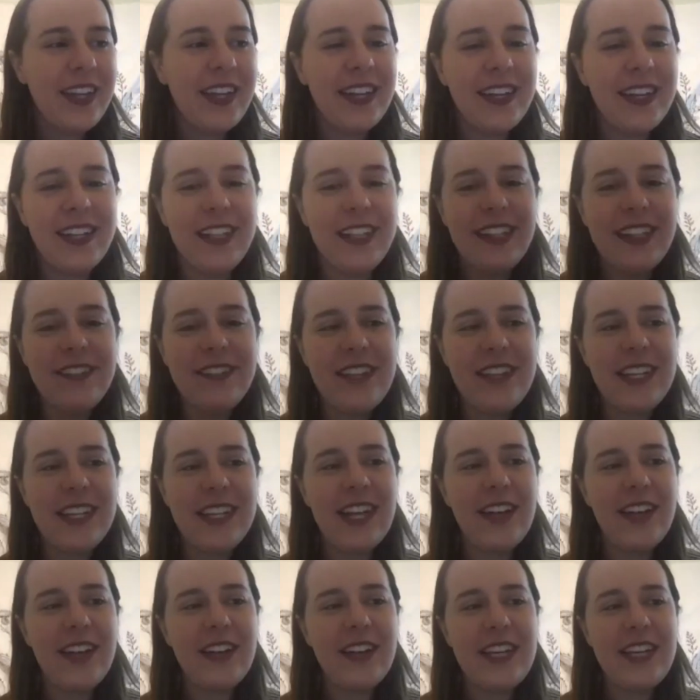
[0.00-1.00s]
Olivia and I
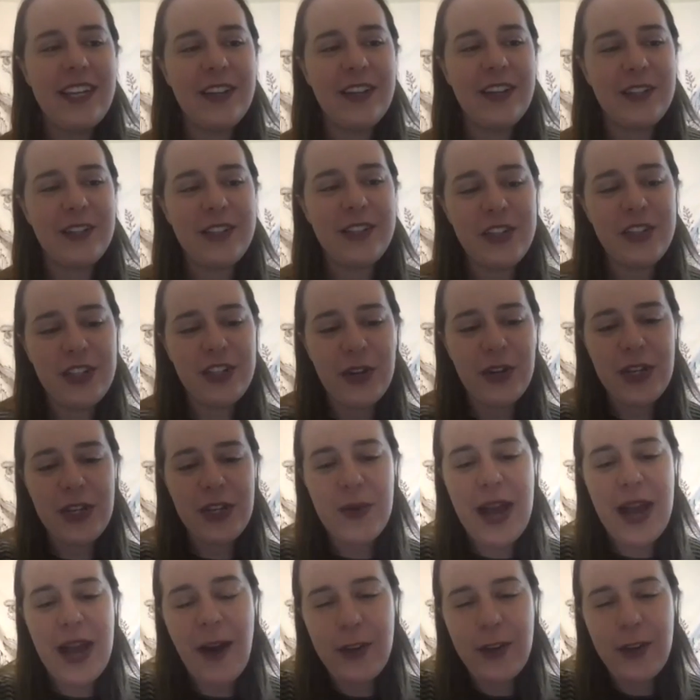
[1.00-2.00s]
are here to show you
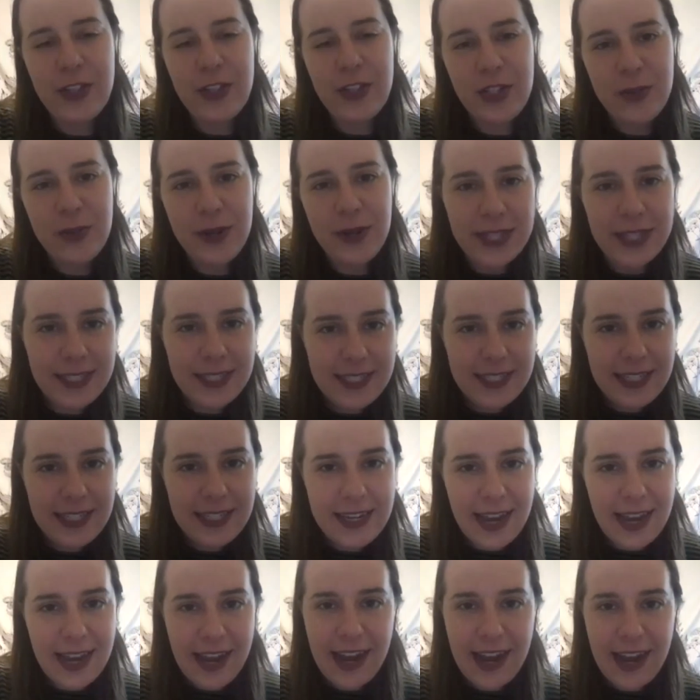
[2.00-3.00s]
how to do a
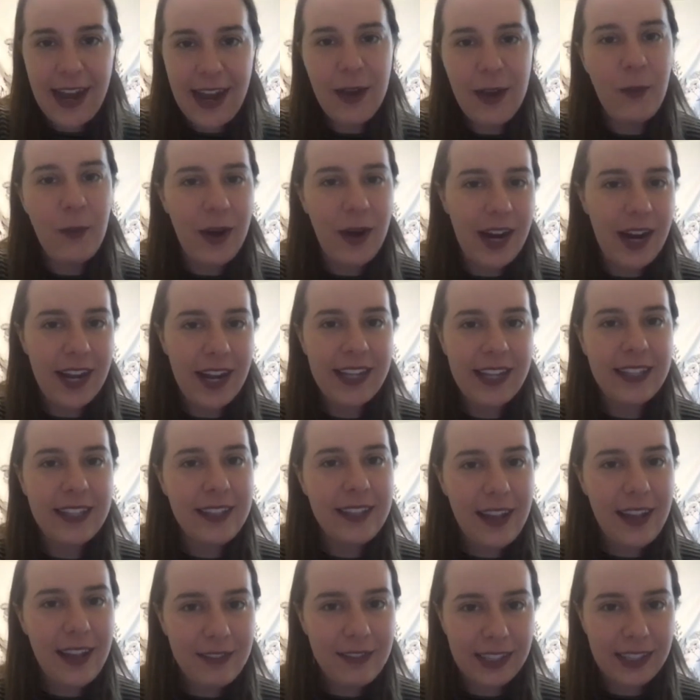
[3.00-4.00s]
DIY
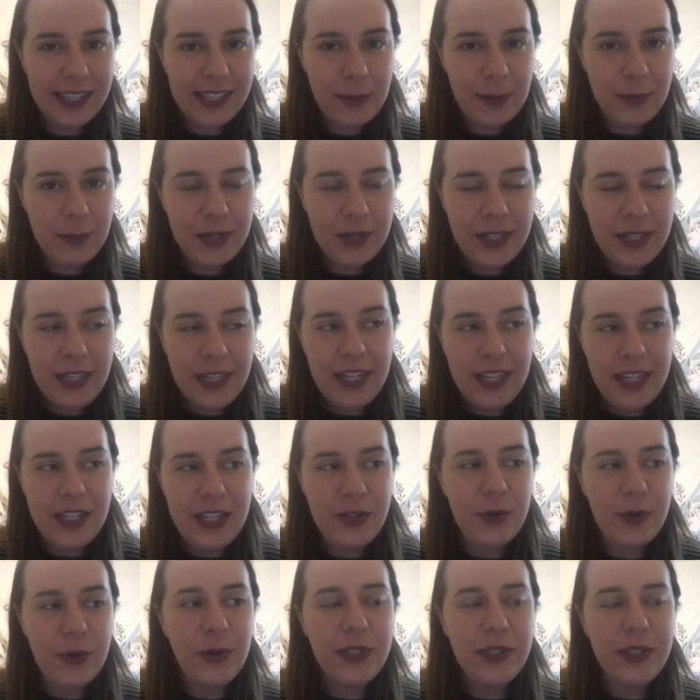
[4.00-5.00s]
lava lamp. You
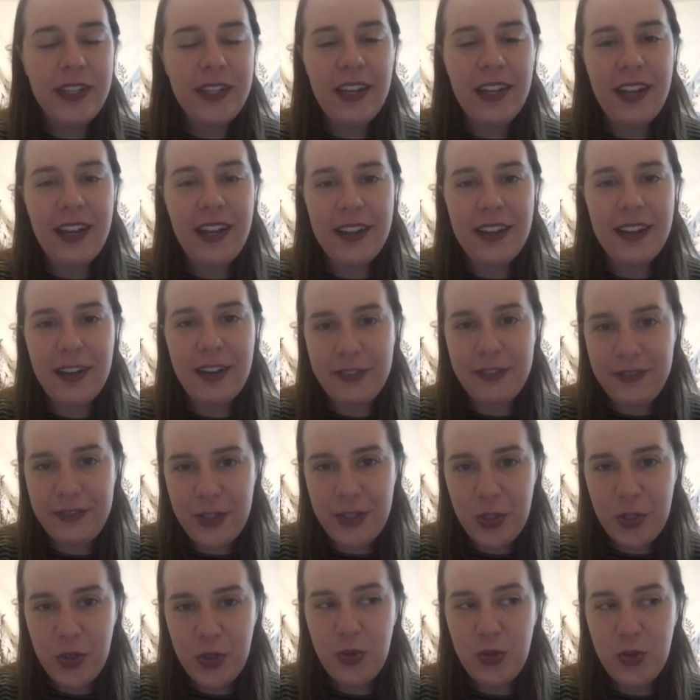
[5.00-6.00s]
only need a
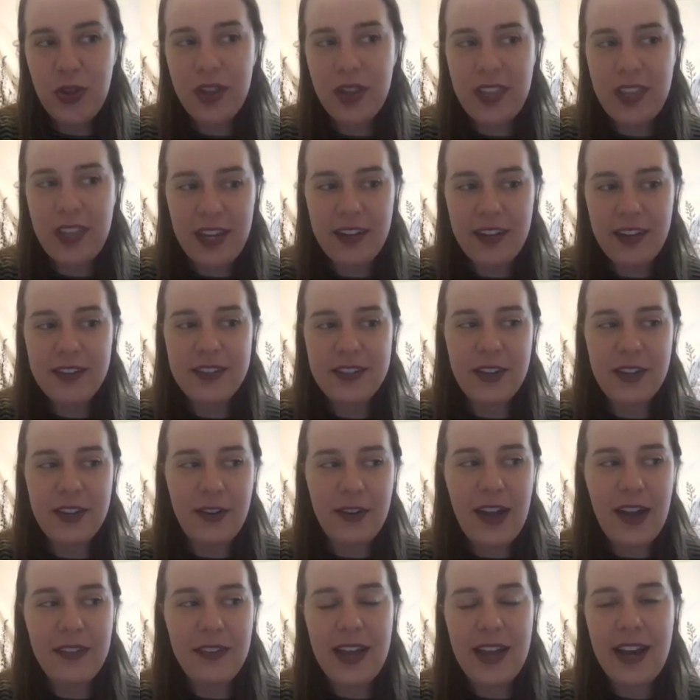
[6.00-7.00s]
few things
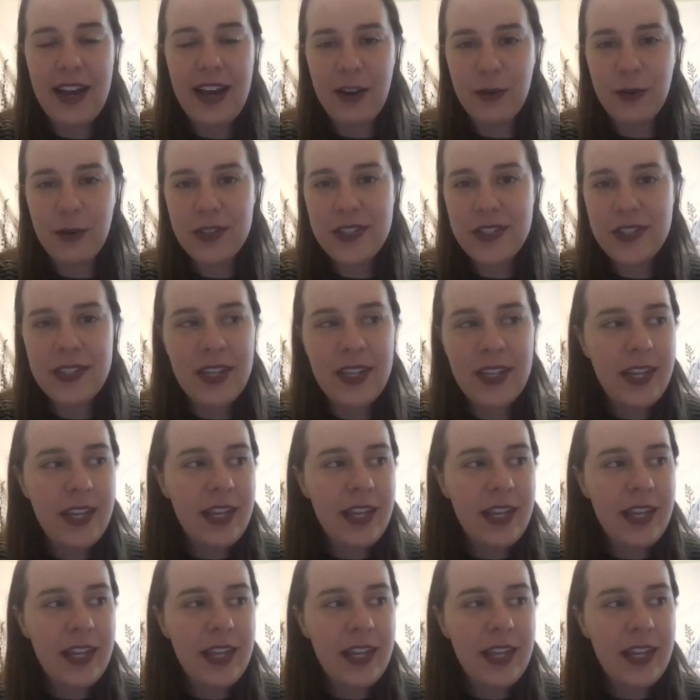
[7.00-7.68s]
around the house.